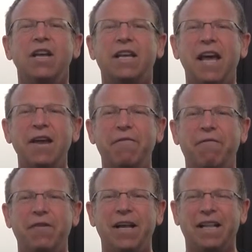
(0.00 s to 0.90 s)
King
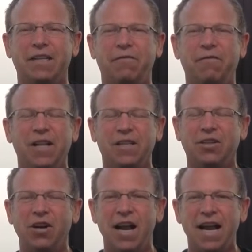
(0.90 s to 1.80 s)
Felix
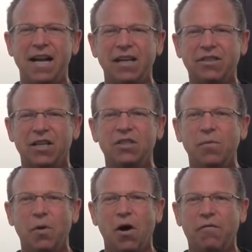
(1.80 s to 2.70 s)
Hernandez gets
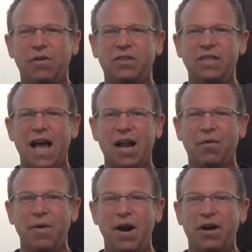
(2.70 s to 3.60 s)
the ball for the
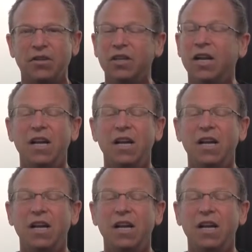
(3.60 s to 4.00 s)
Seattle Mariners.